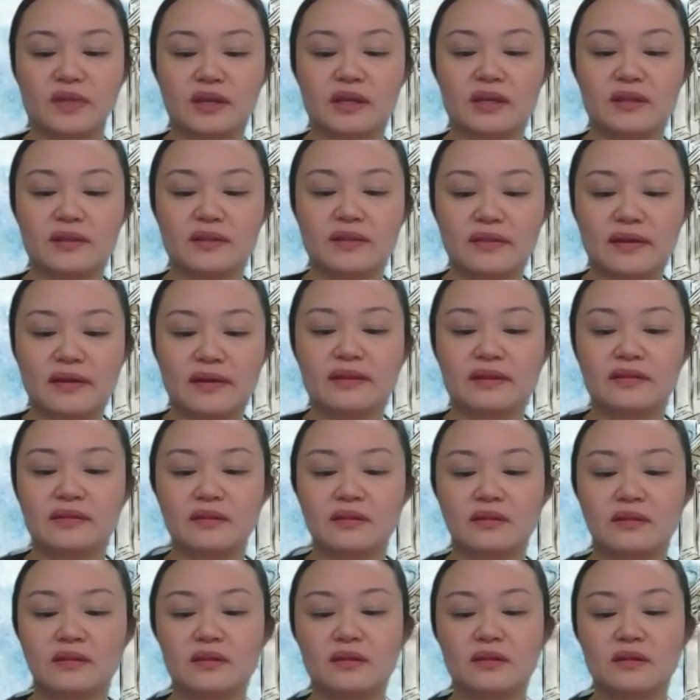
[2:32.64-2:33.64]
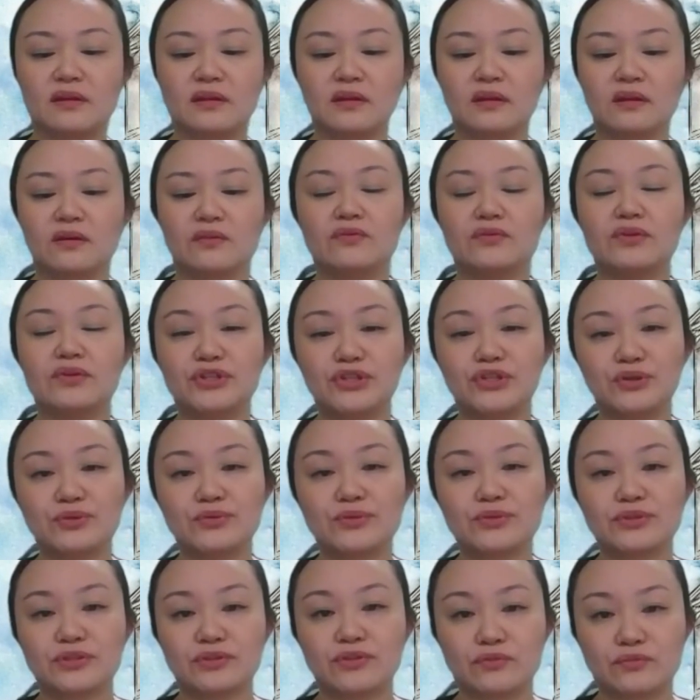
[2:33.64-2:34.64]
that can then
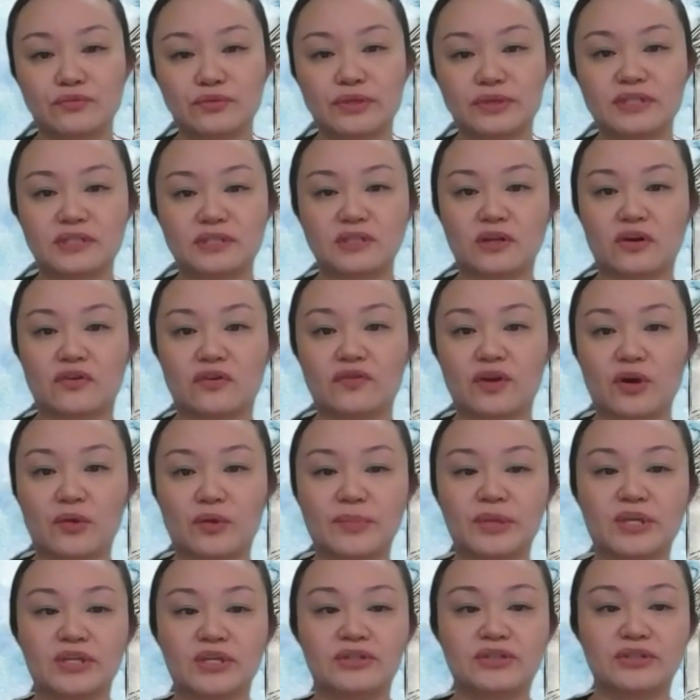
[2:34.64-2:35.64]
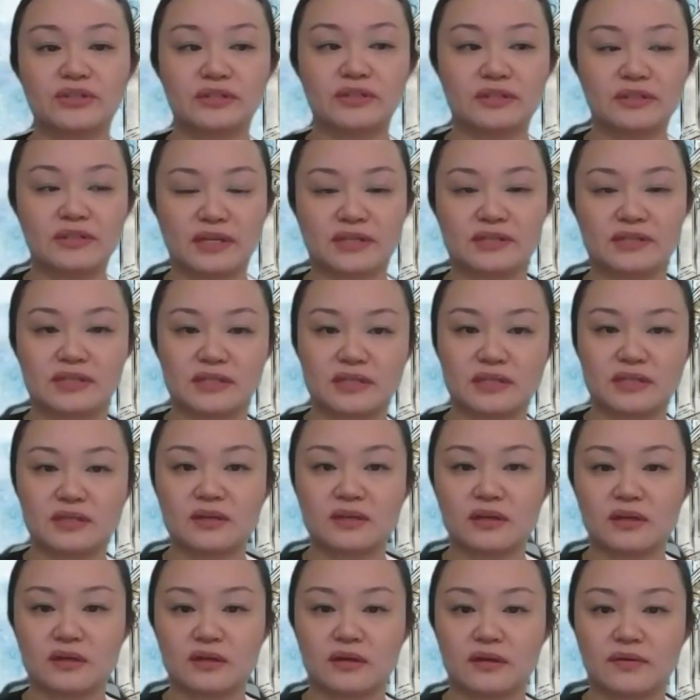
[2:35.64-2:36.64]
reduce the risk of our patients
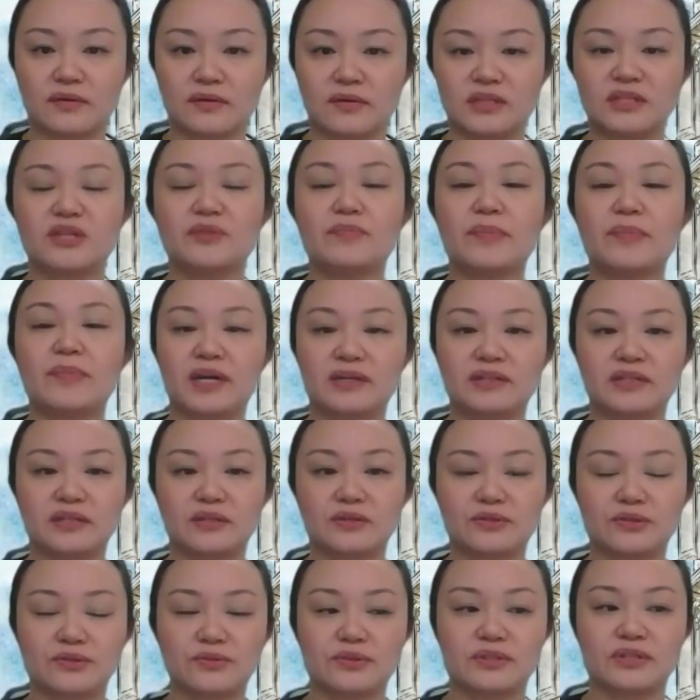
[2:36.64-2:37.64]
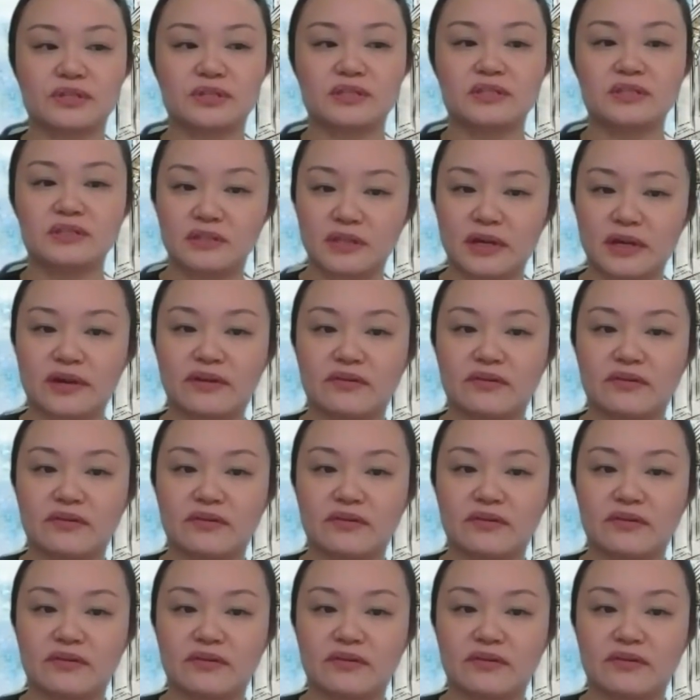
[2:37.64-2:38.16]
getting antibiotic-associated